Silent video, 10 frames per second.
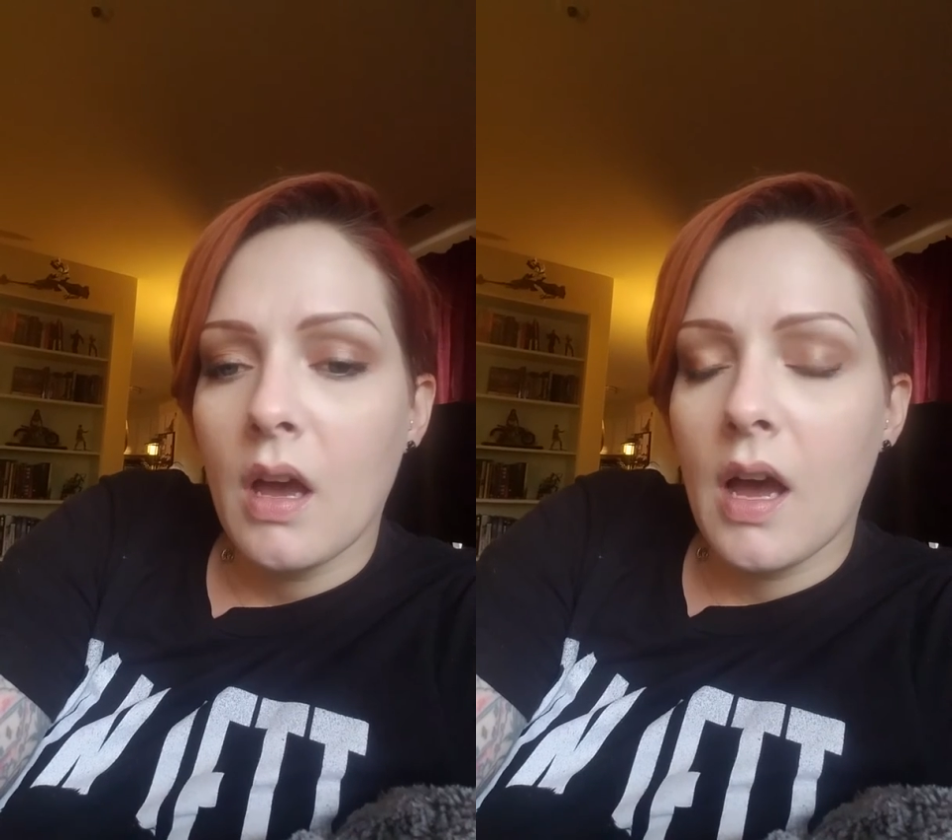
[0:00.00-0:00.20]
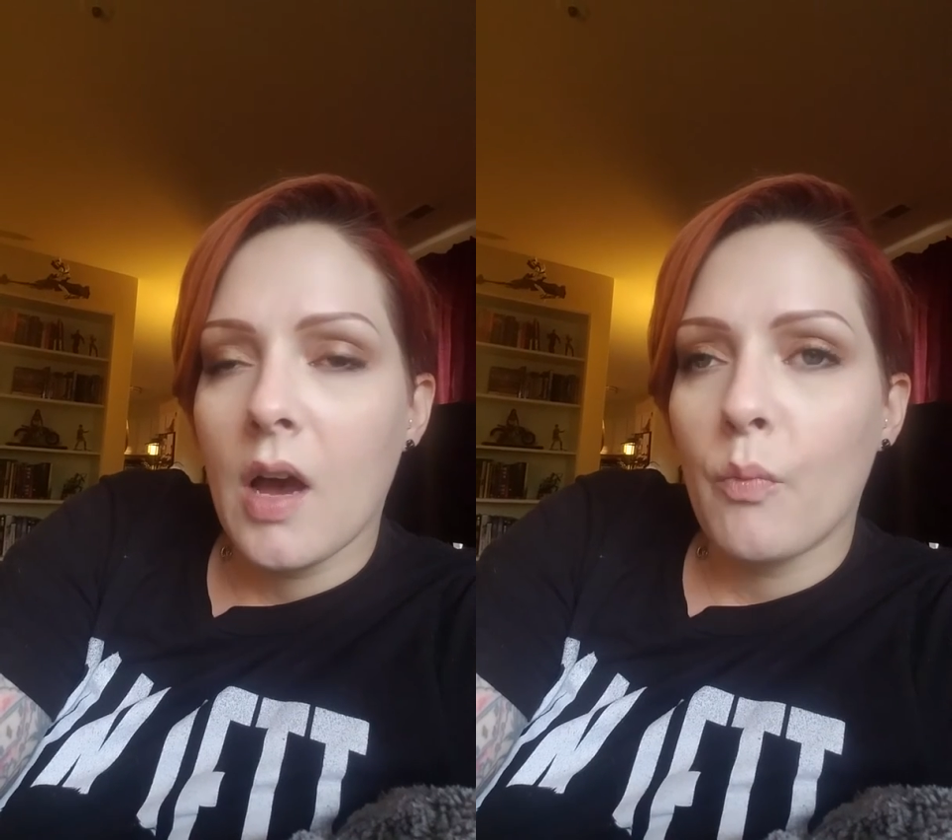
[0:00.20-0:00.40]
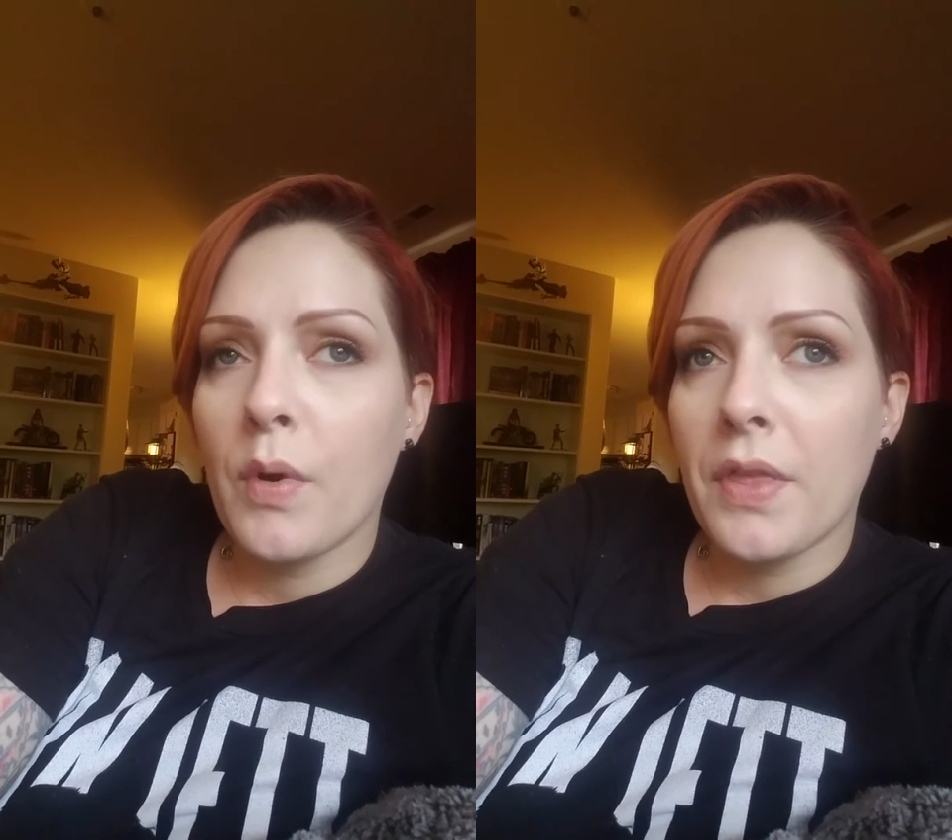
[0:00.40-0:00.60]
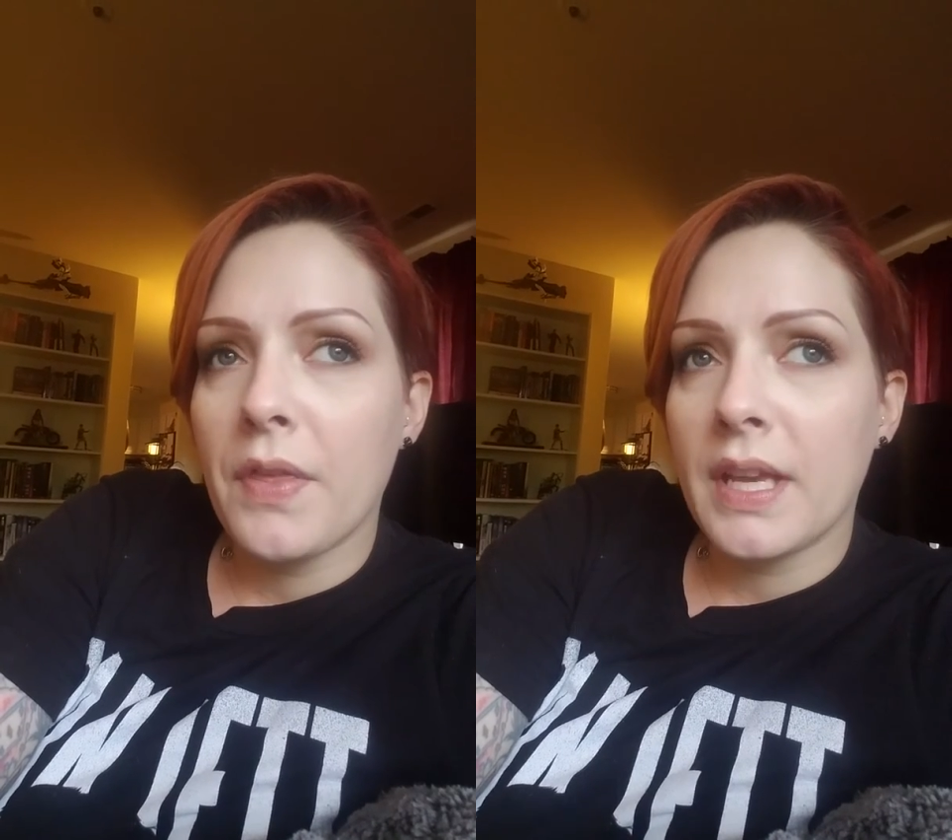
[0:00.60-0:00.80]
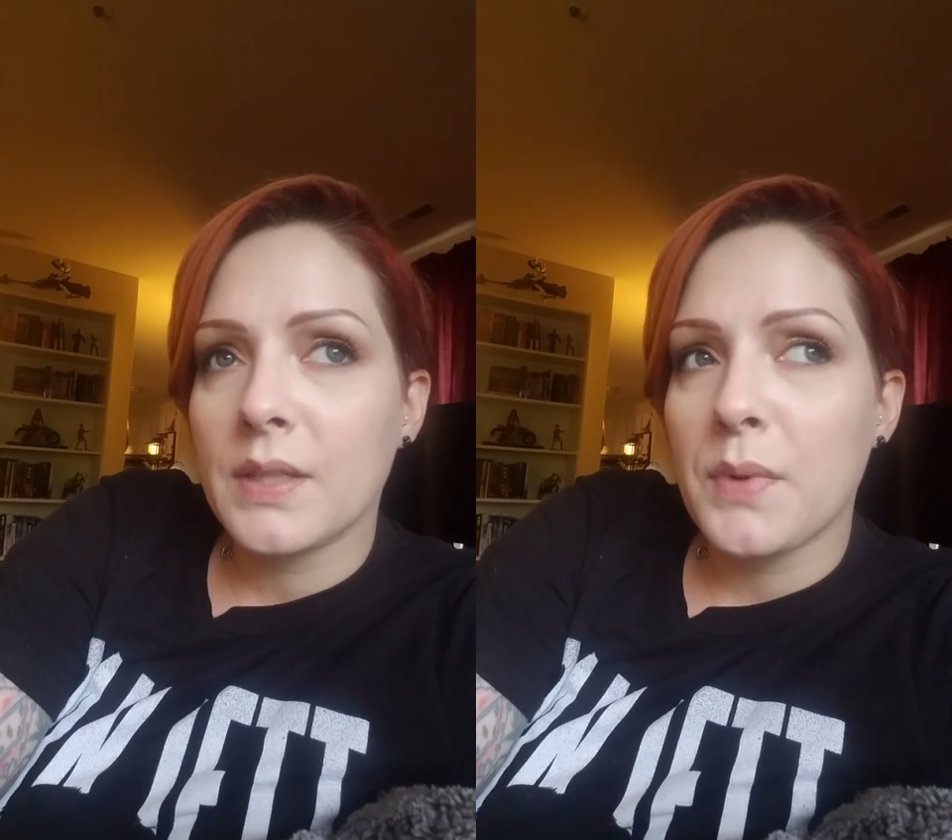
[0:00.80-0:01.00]
But the
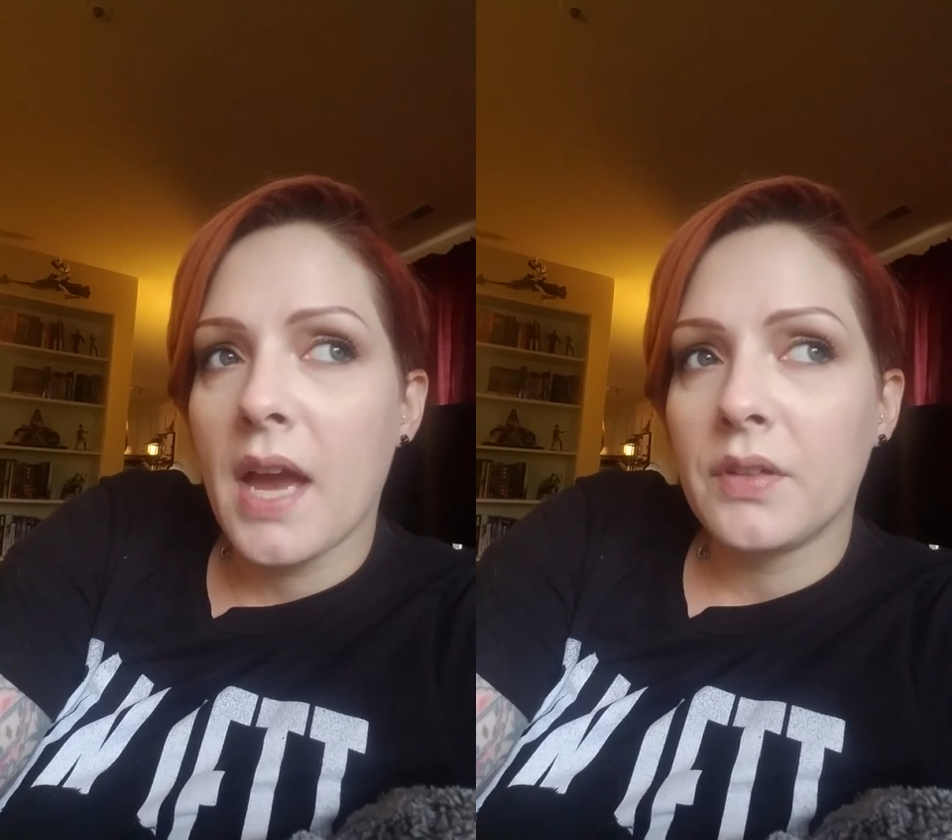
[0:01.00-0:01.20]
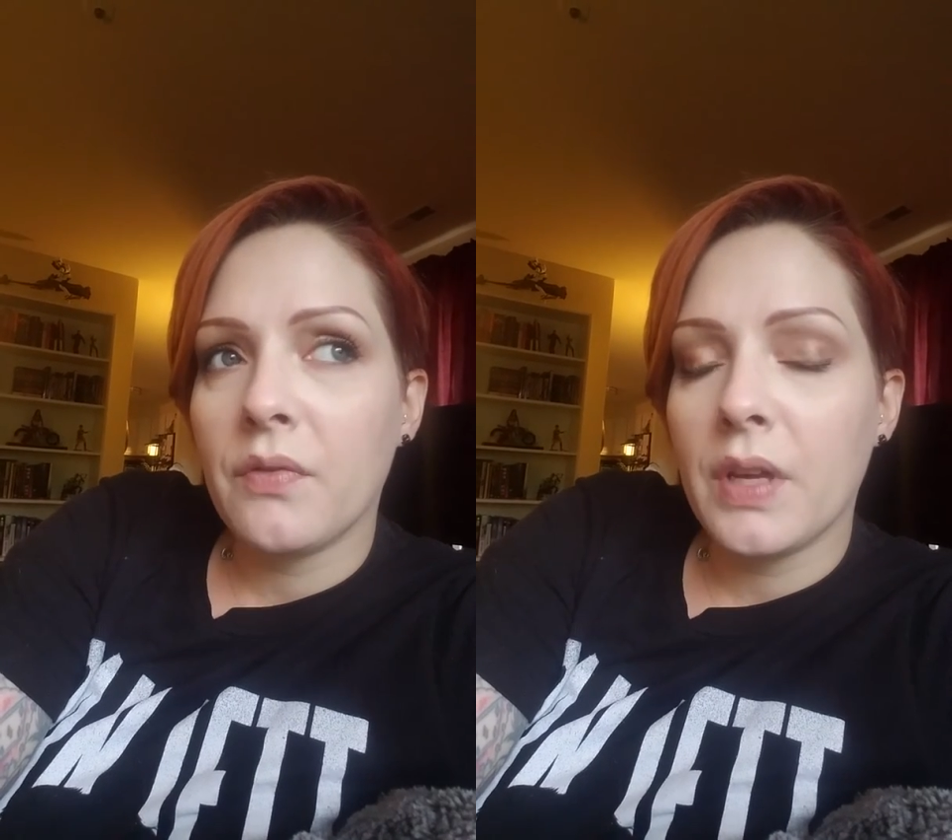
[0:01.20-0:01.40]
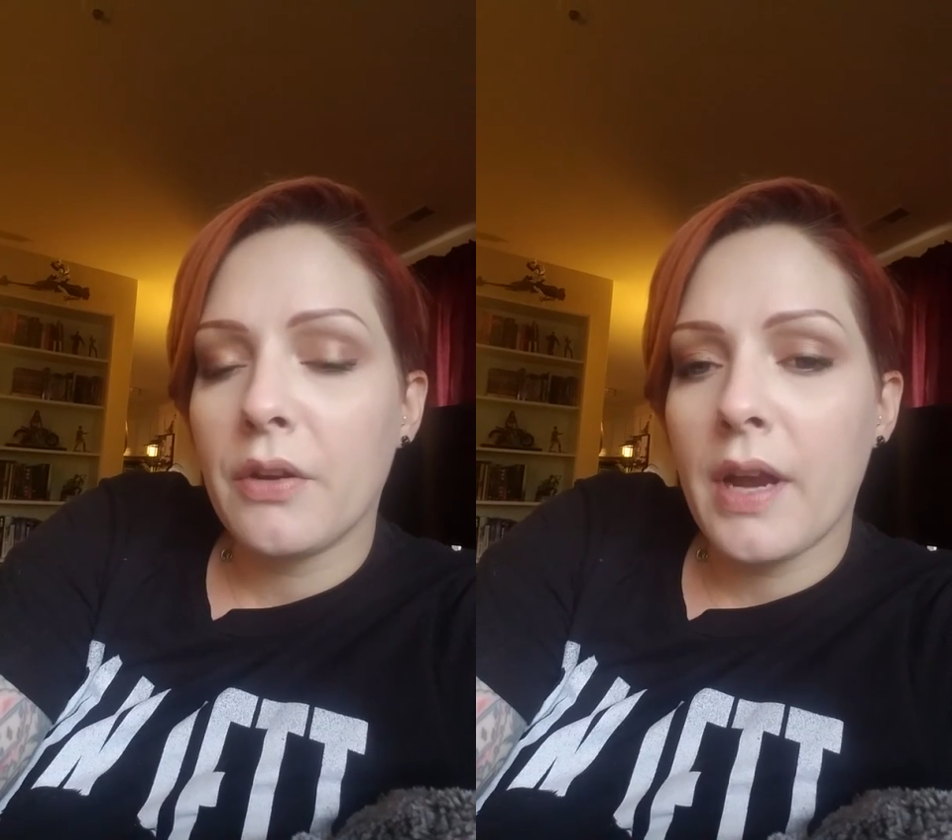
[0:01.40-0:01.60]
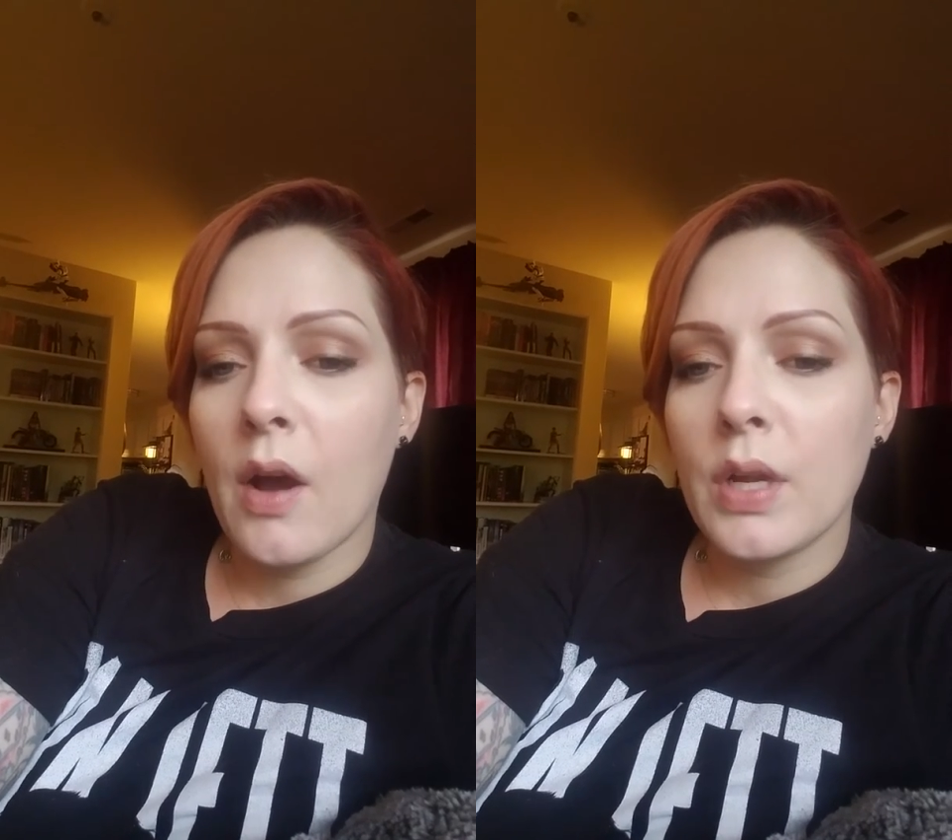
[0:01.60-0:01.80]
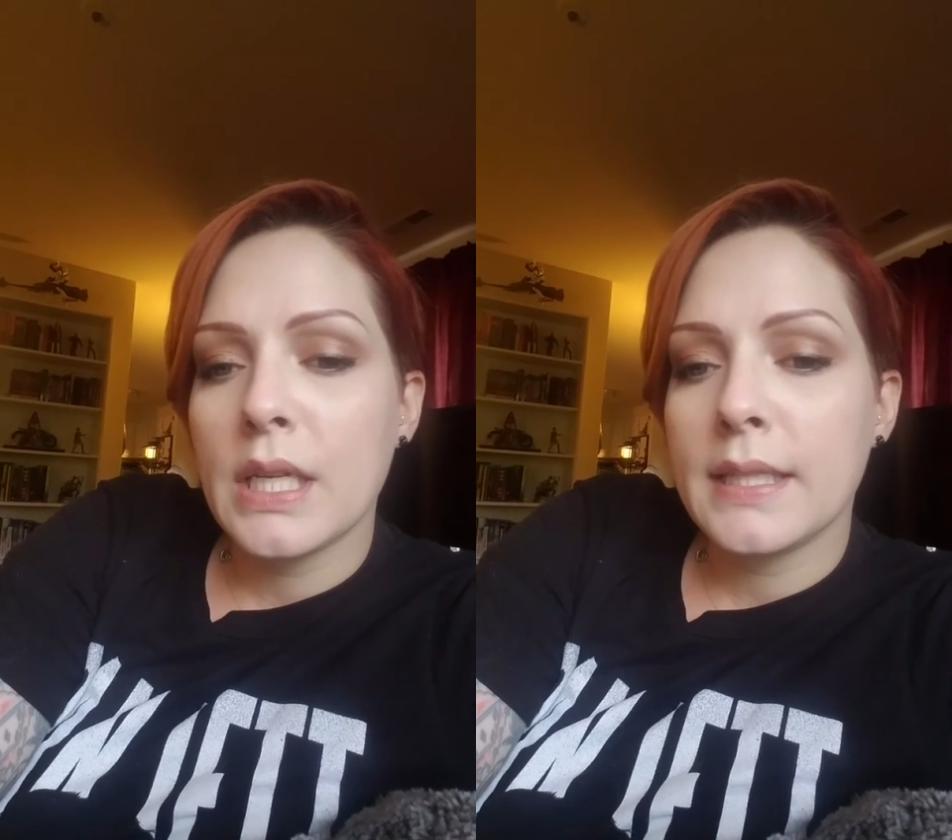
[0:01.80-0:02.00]
thing is, we have to figure
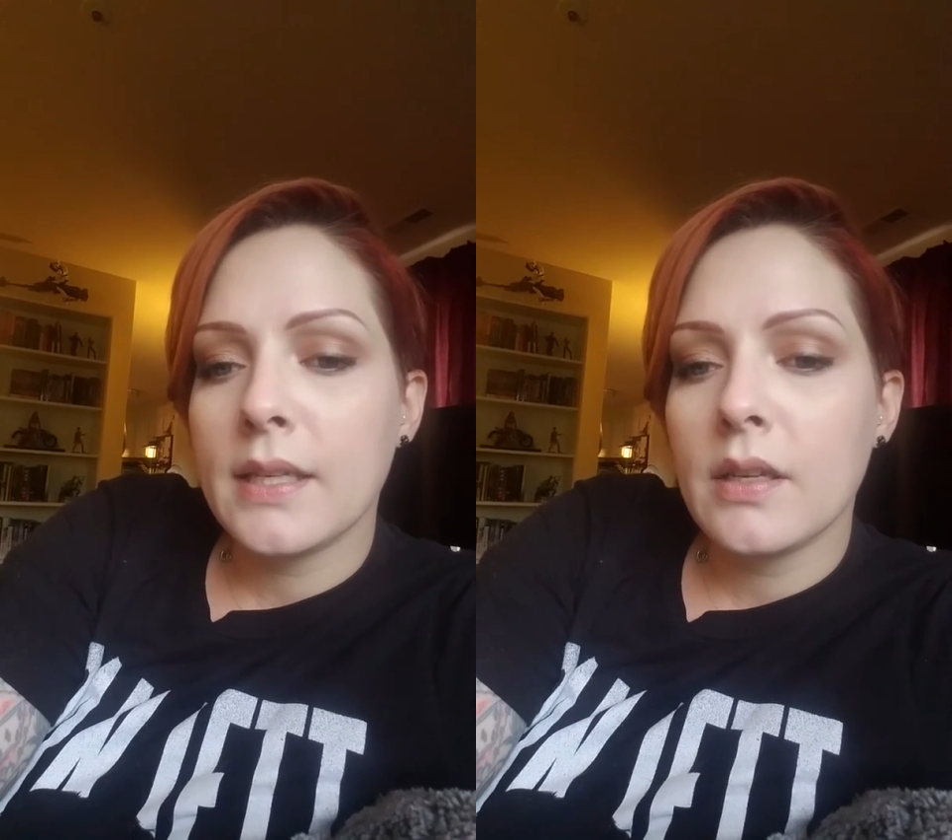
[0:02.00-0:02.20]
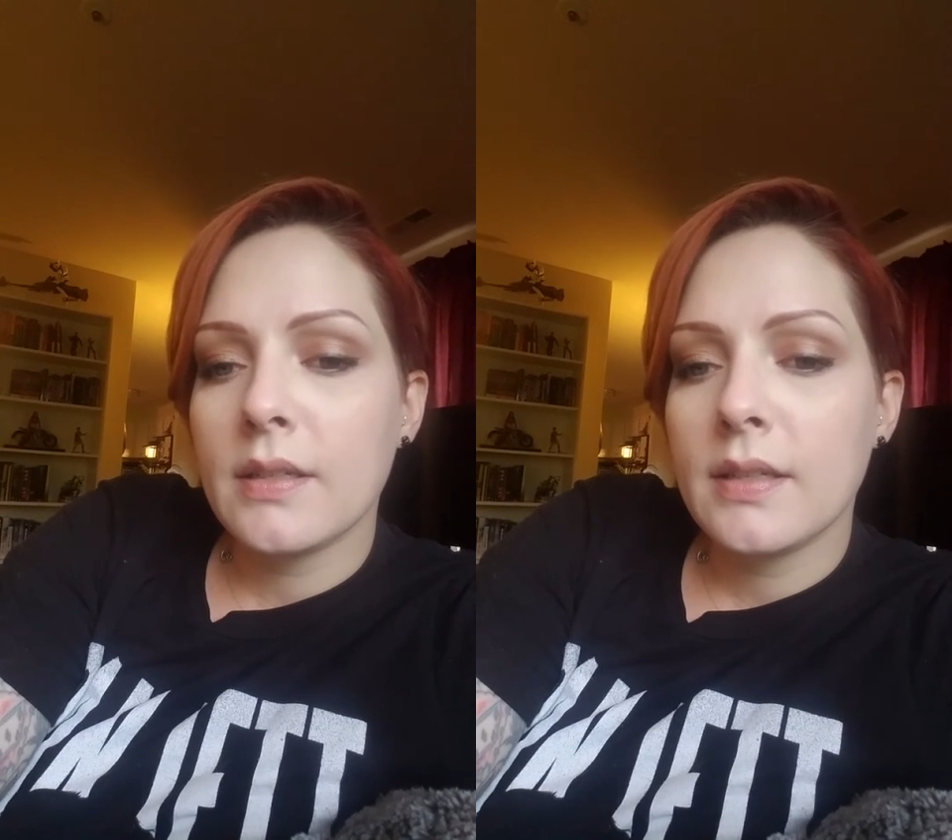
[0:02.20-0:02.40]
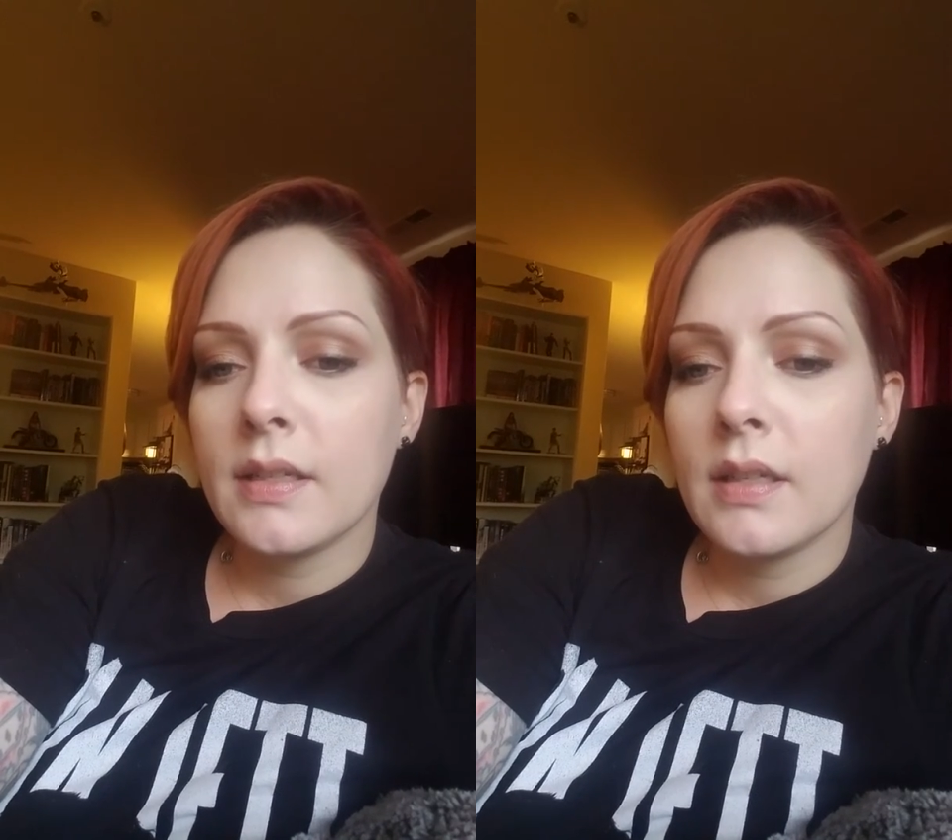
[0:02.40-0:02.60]
out, is it